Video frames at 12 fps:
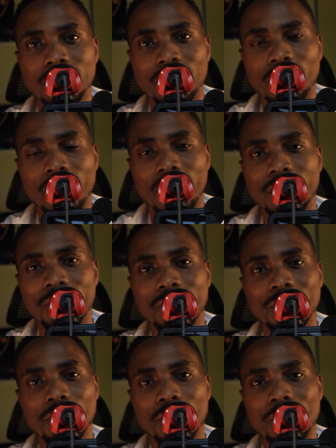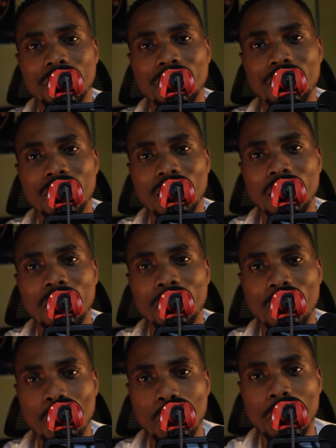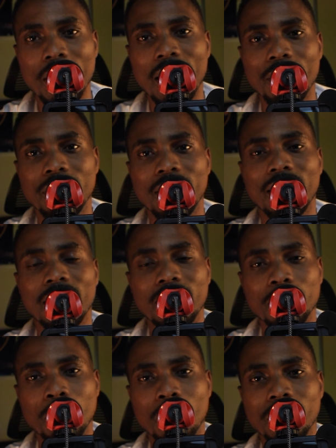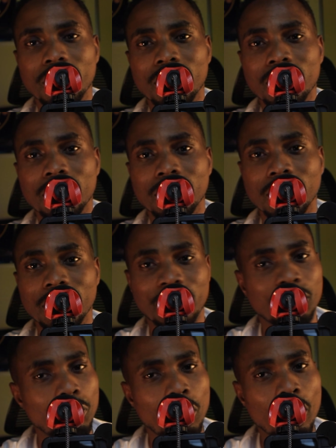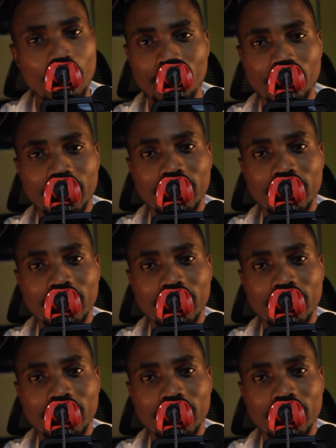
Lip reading: Okay? But we went out there and get the point. There's still hope.